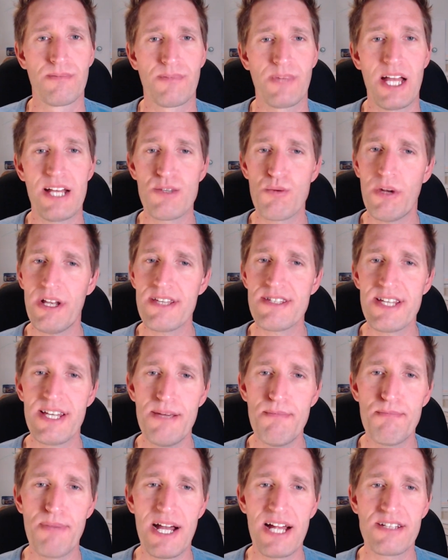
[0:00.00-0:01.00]
As well as an
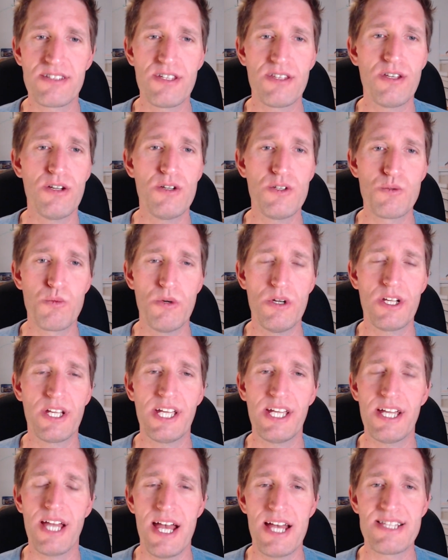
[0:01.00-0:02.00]
impact to those
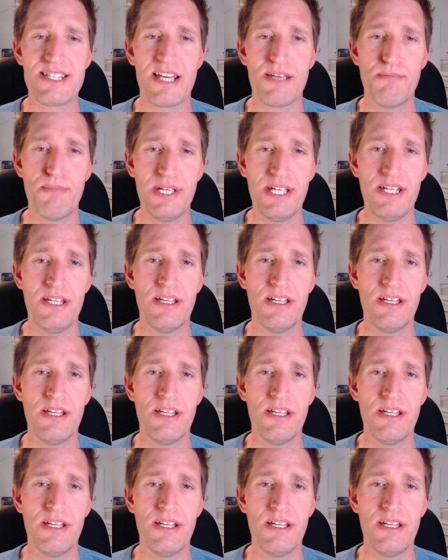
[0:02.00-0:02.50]
working at SAP,